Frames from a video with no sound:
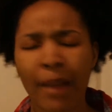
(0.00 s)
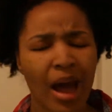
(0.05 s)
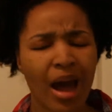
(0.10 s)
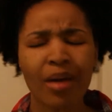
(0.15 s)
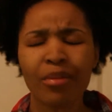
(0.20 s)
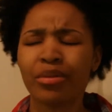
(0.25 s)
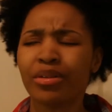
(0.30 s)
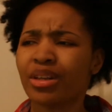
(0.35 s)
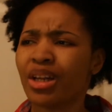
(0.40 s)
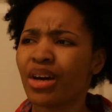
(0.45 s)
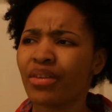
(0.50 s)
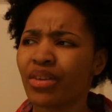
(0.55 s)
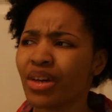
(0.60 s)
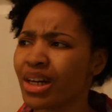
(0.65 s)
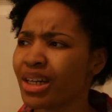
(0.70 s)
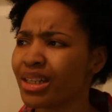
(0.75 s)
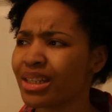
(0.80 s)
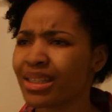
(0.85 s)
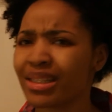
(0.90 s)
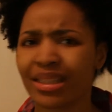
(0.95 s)
I will never
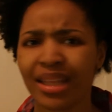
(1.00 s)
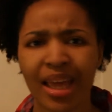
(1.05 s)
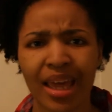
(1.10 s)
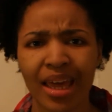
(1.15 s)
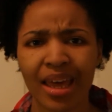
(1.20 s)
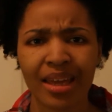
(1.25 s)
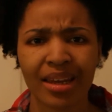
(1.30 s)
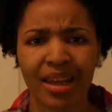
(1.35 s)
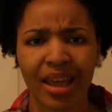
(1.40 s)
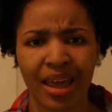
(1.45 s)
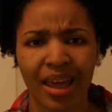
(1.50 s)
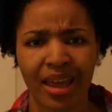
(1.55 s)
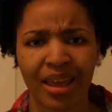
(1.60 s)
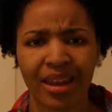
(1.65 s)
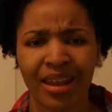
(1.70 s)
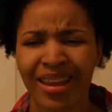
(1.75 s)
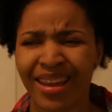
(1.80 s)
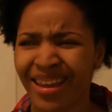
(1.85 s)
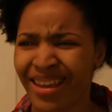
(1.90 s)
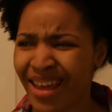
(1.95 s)
understand
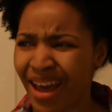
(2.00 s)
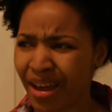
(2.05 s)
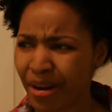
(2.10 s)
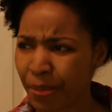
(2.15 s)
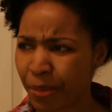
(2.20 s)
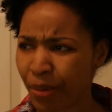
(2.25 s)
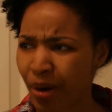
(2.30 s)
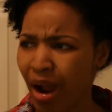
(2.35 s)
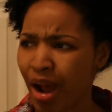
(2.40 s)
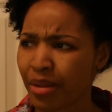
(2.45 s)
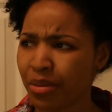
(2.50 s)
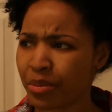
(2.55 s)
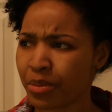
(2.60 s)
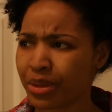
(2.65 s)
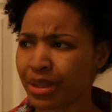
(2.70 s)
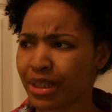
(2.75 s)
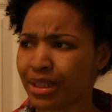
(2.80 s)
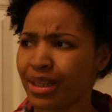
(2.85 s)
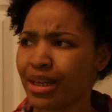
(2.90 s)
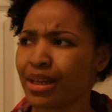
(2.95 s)
that. Got a problem
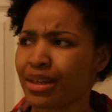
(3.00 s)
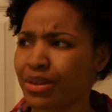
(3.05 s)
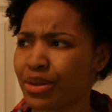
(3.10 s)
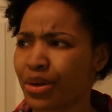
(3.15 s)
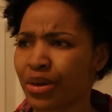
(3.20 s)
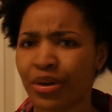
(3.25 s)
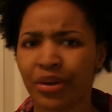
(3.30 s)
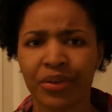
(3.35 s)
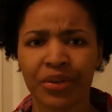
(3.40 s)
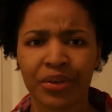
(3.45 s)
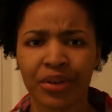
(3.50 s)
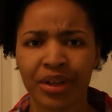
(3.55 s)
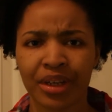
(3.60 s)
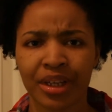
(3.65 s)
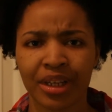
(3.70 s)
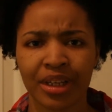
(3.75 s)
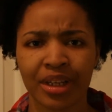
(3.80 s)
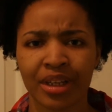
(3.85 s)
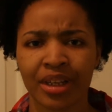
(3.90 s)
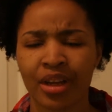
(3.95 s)
with the next
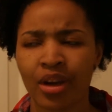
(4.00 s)
girlfriend.